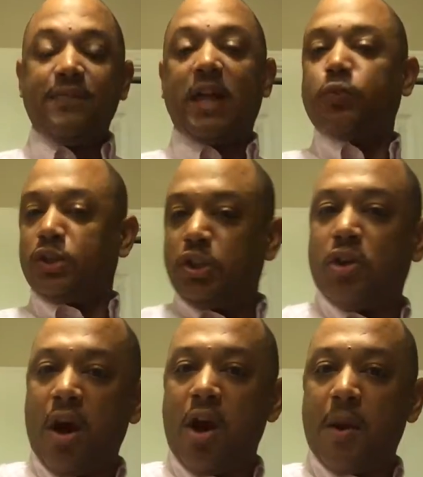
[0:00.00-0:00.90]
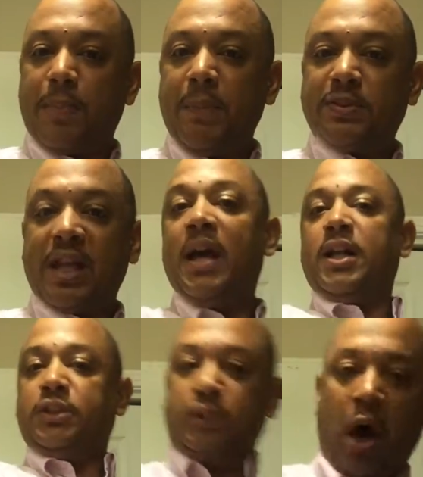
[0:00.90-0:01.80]
That's what you heard. People
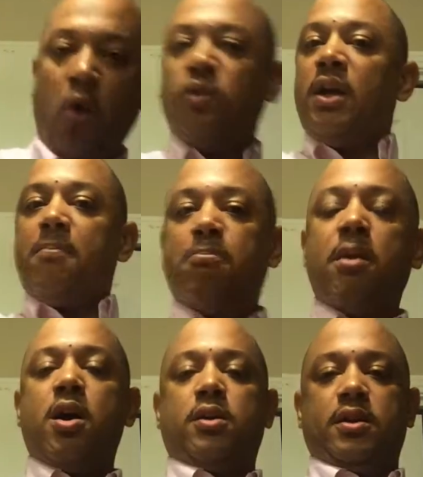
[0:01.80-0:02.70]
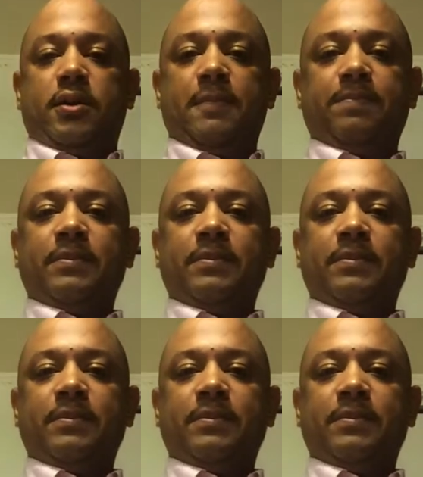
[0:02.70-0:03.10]
said, Don't murder.